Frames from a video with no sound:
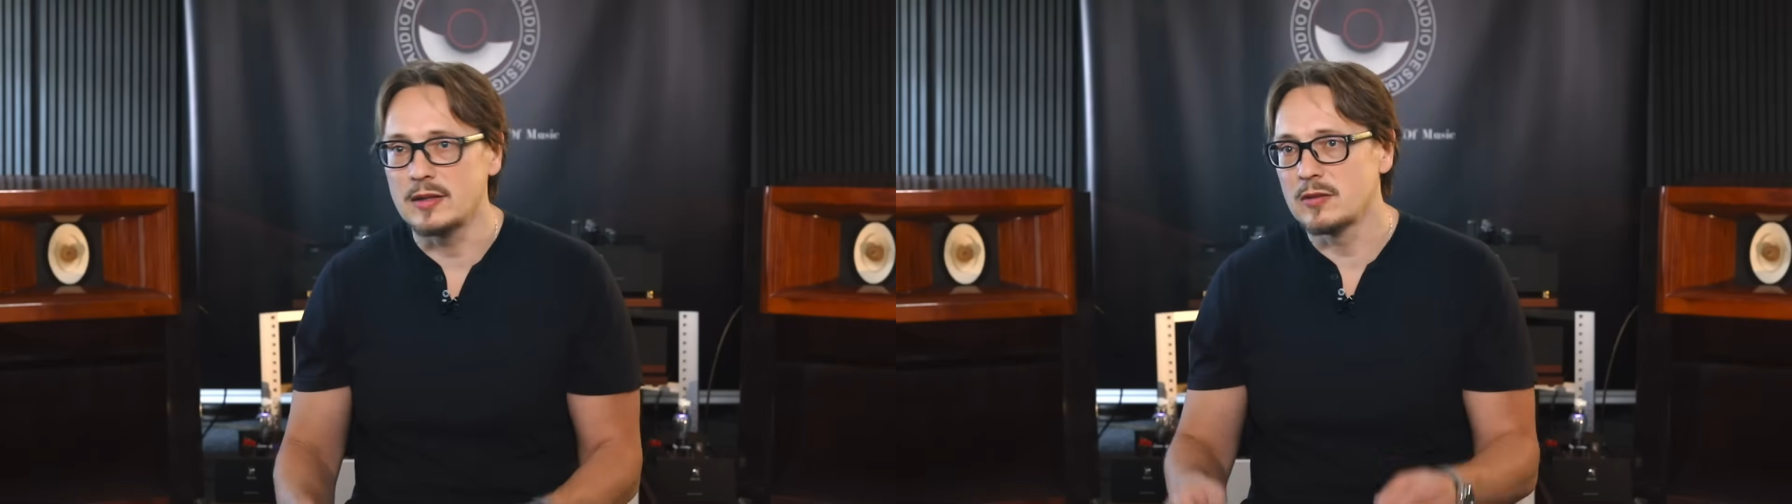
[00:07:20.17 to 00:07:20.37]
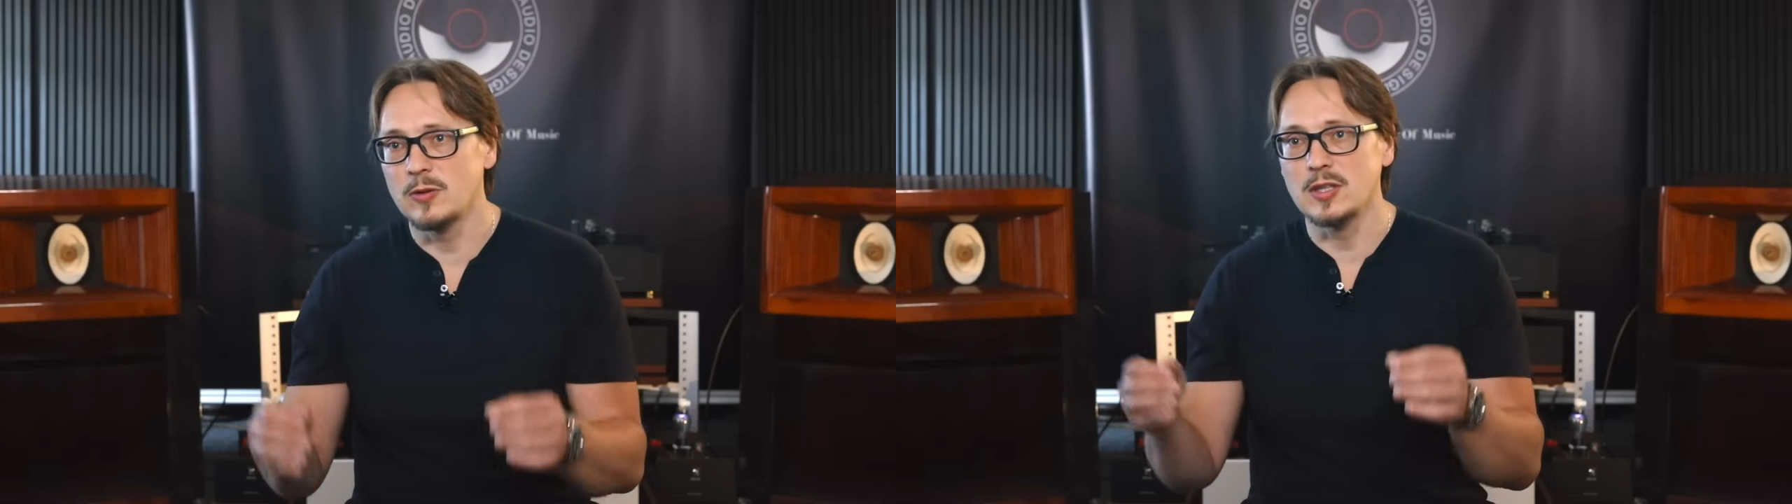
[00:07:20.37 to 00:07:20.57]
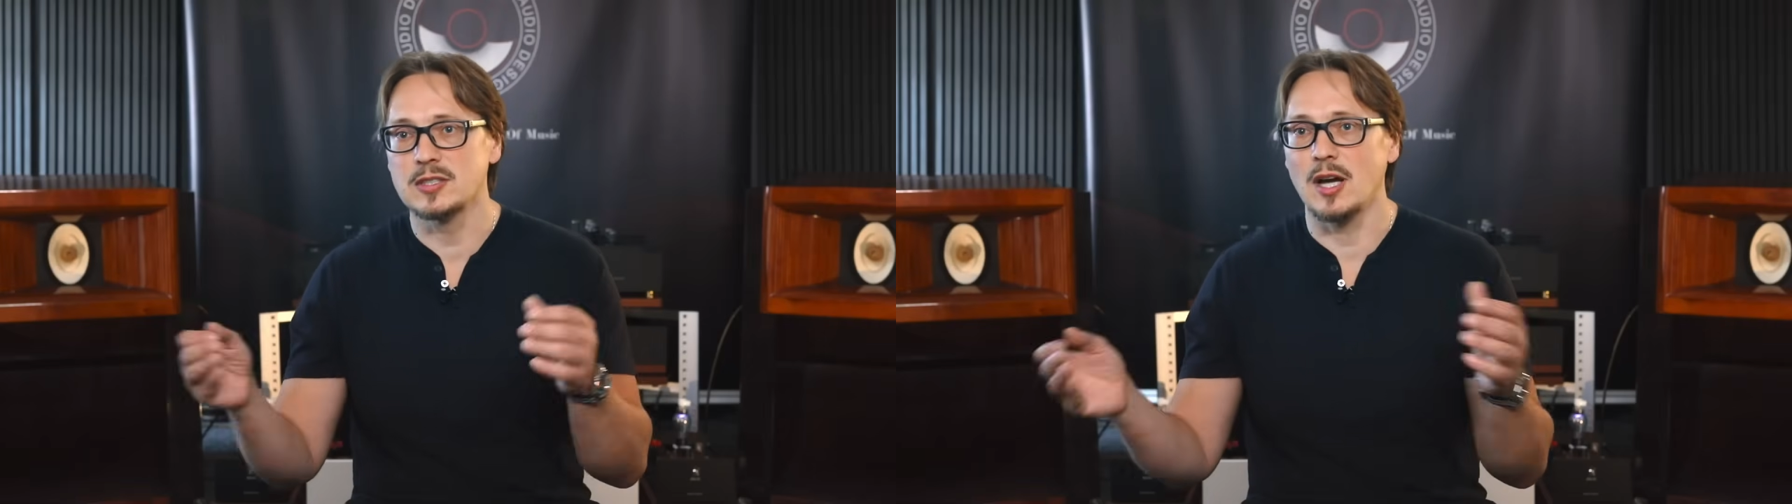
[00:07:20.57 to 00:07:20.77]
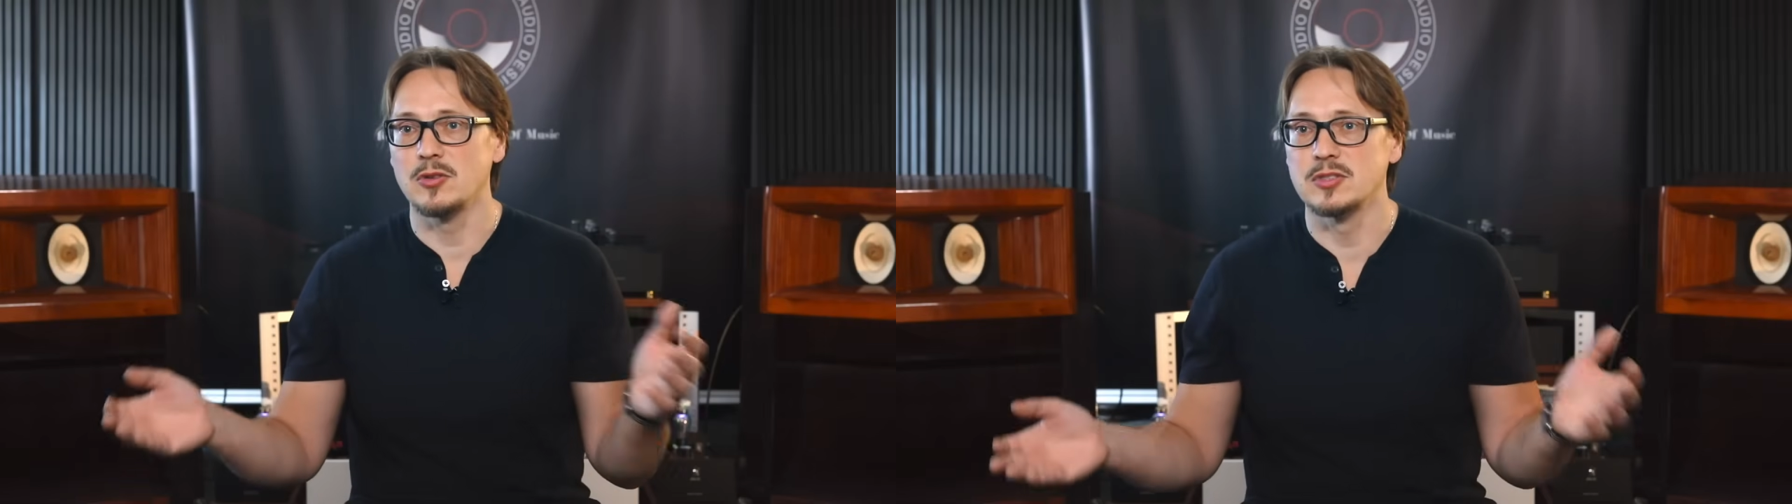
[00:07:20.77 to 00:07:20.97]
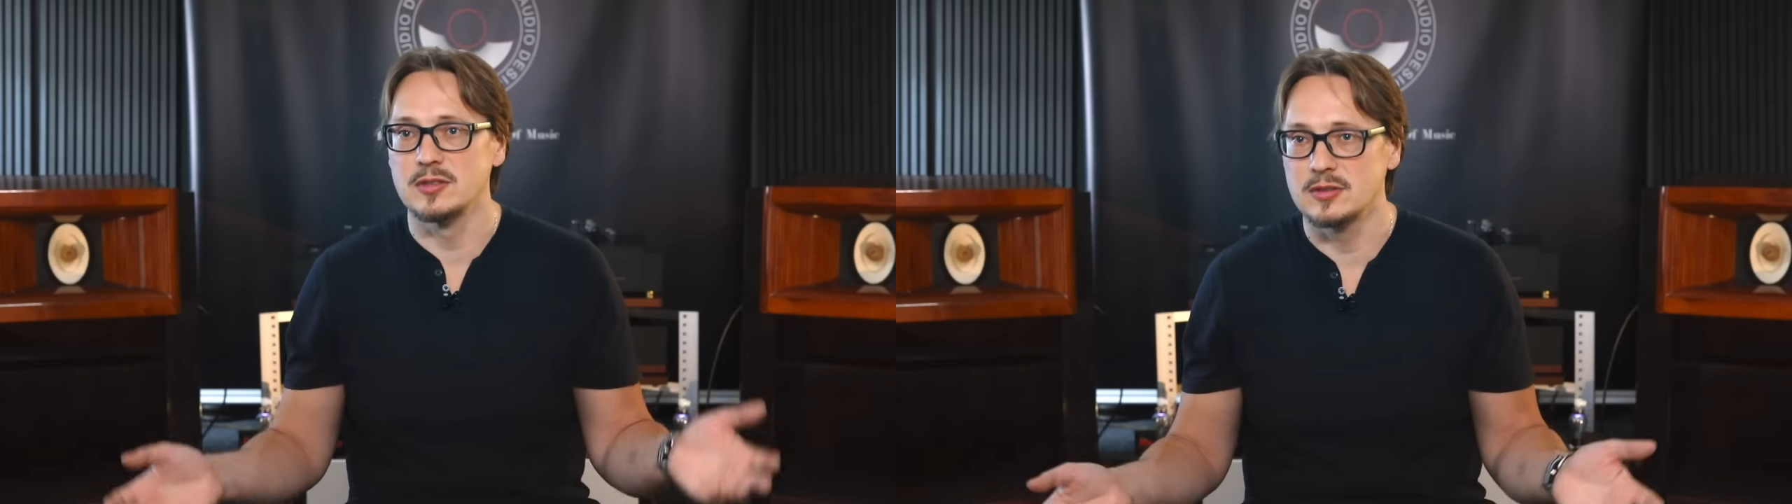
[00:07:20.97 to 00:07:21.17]
The thing
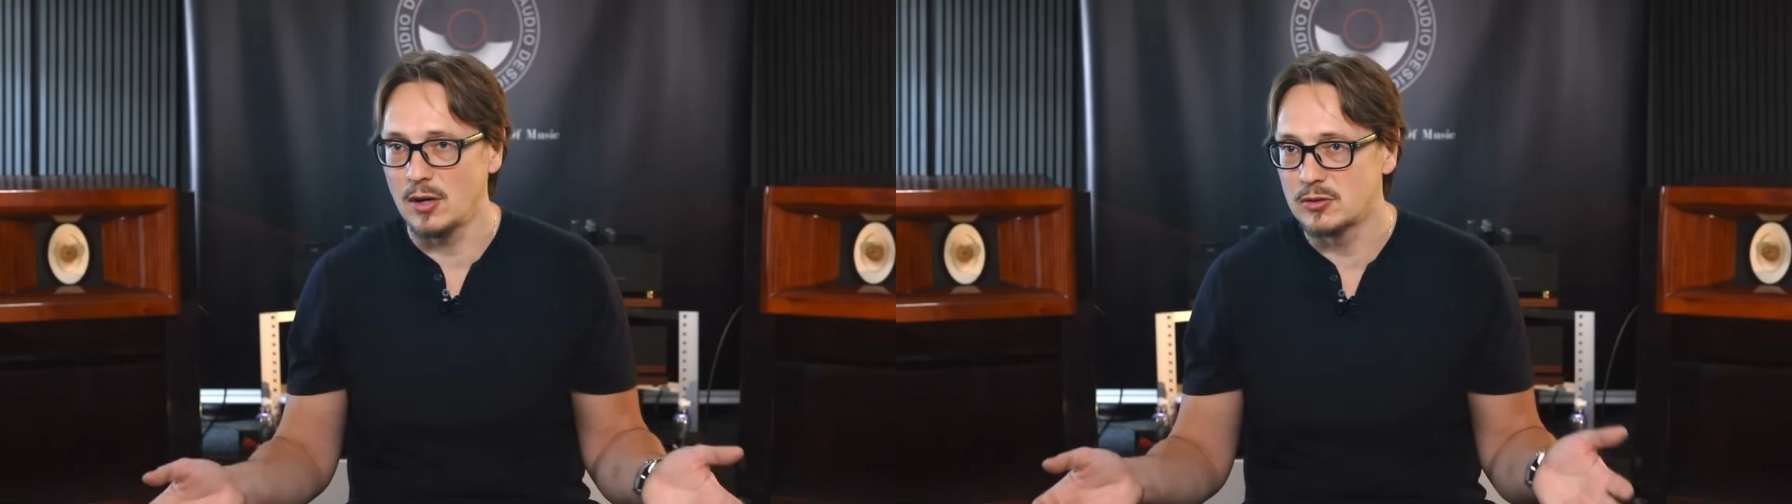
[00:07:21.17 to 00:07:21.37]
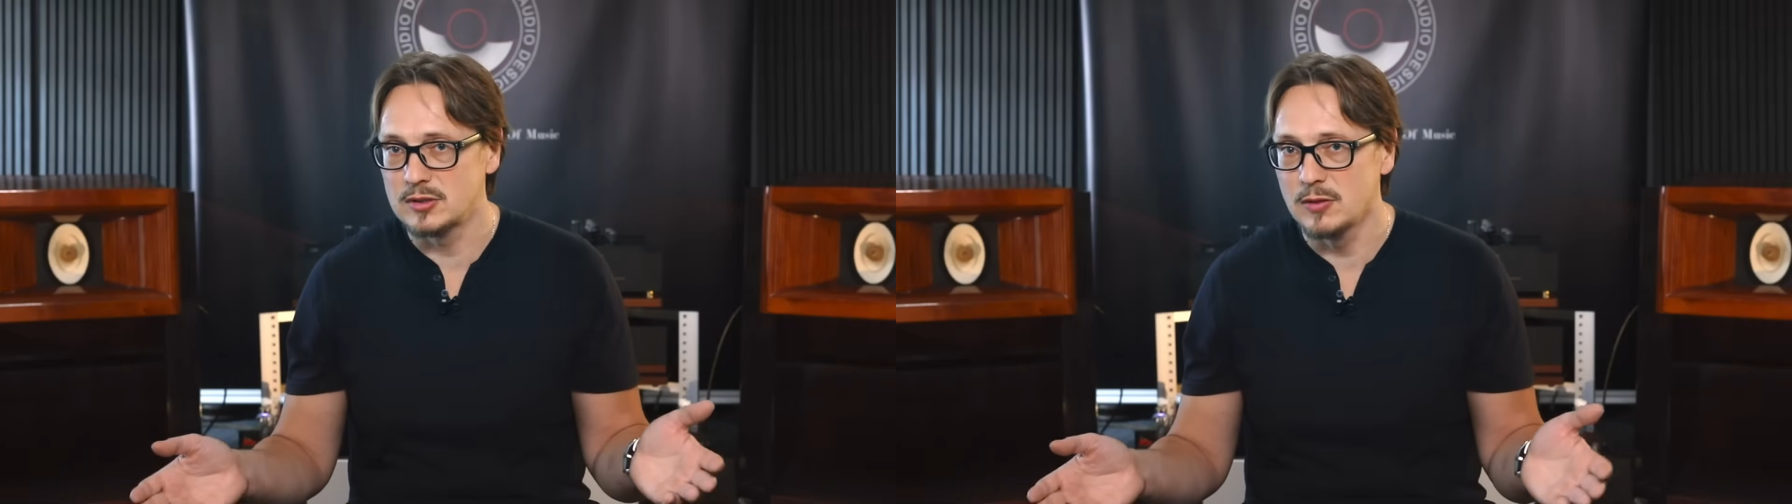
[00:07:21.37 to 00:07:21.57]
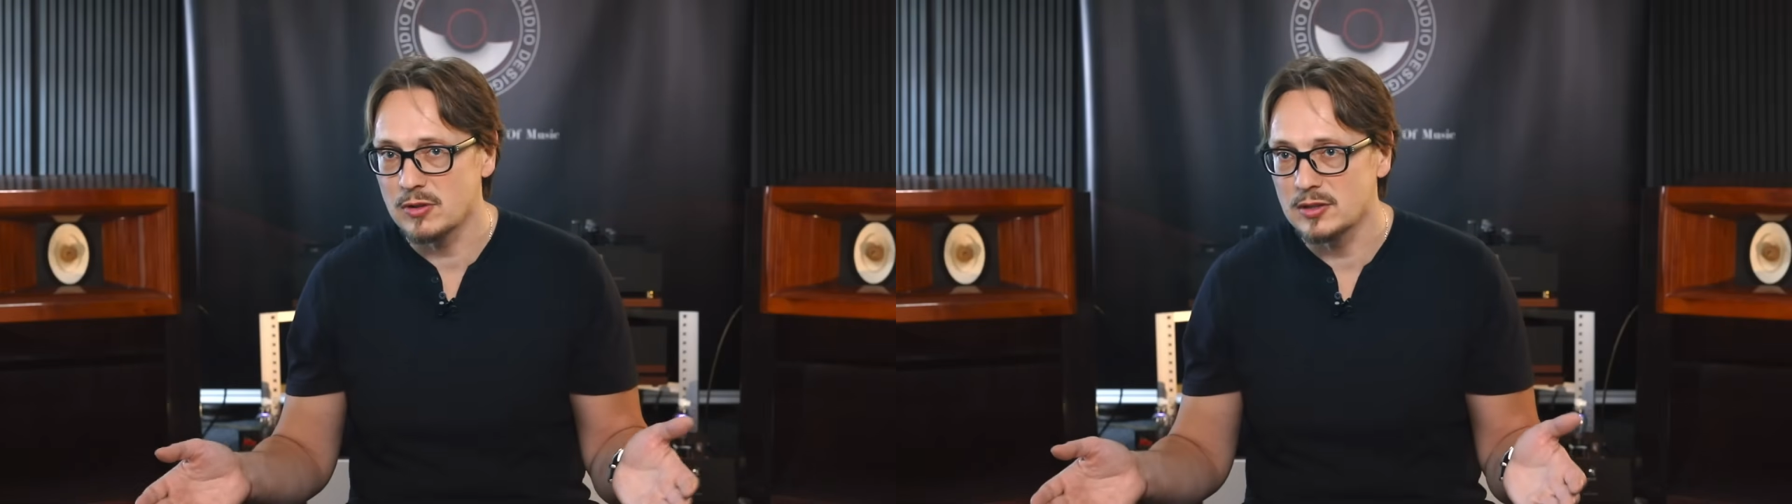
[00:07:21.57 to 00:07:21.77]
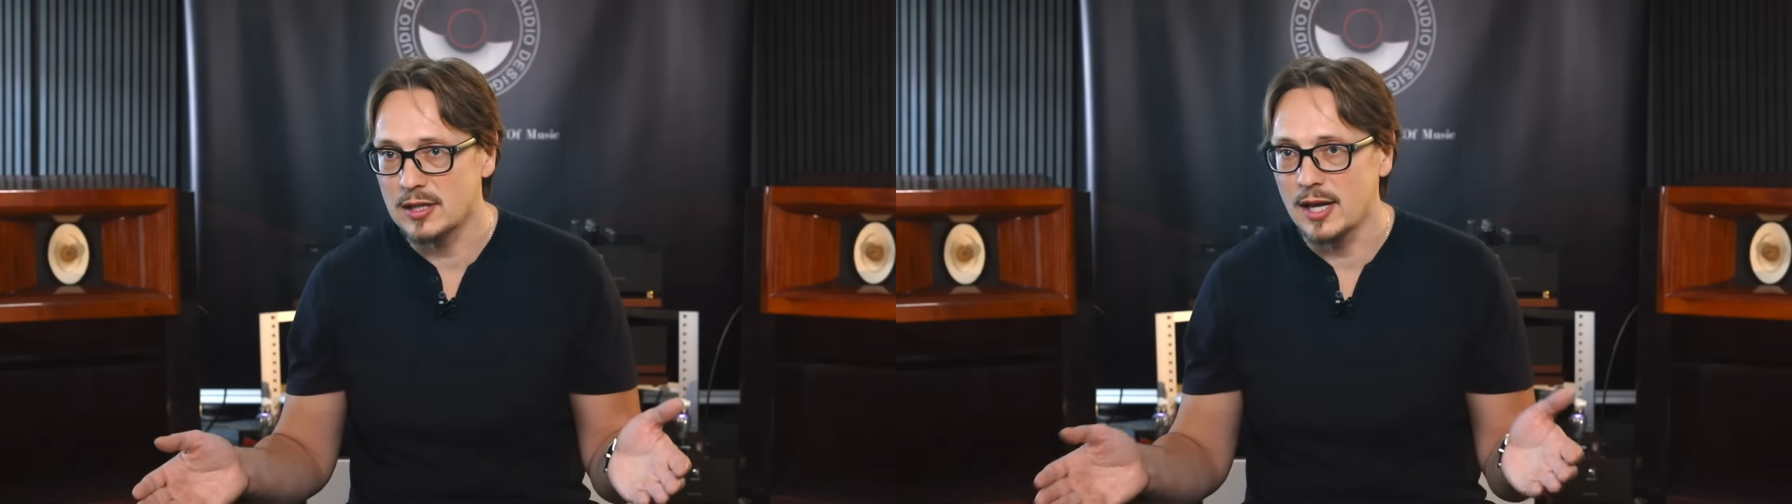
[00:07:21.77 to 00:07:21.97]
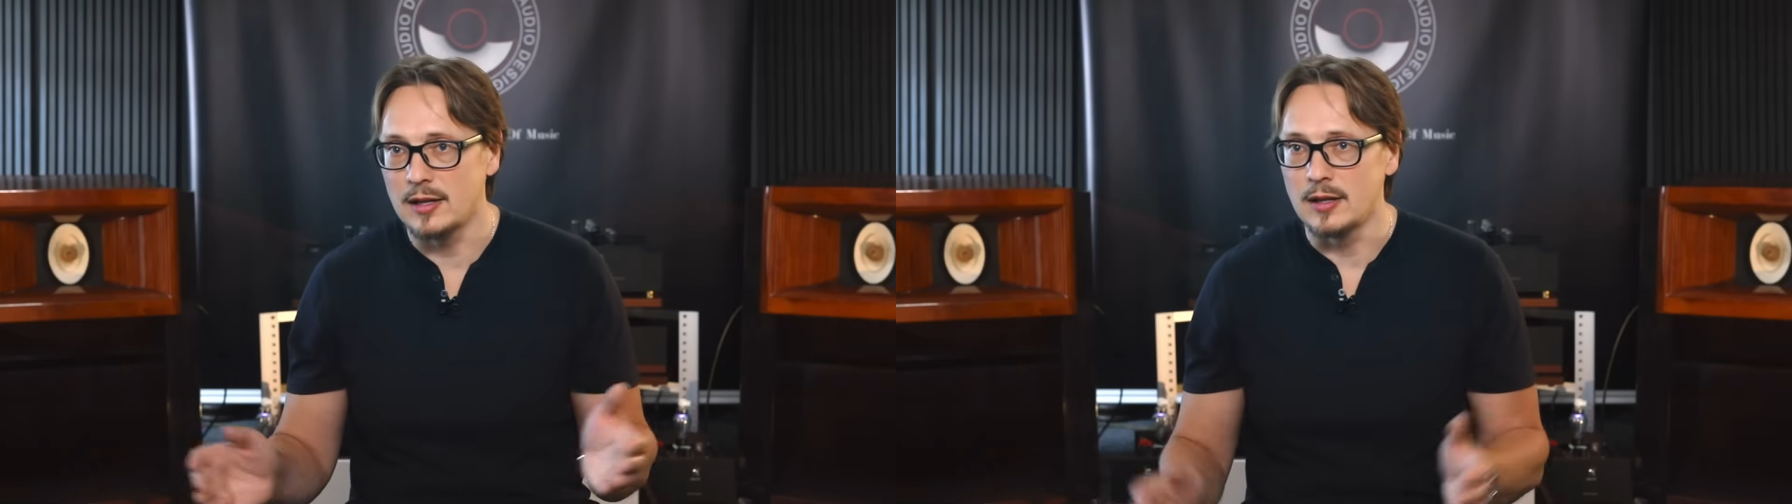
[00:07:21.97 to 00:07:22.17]
sounds, sounds different
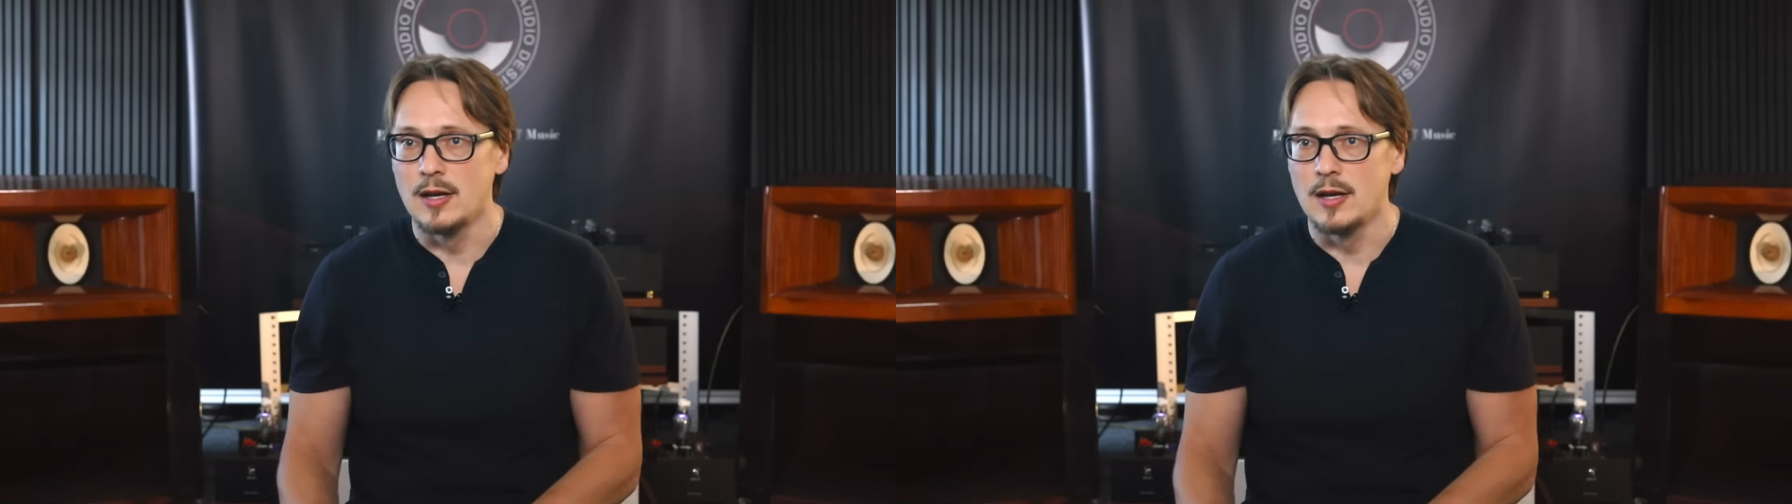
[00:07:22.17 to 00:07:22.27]
again.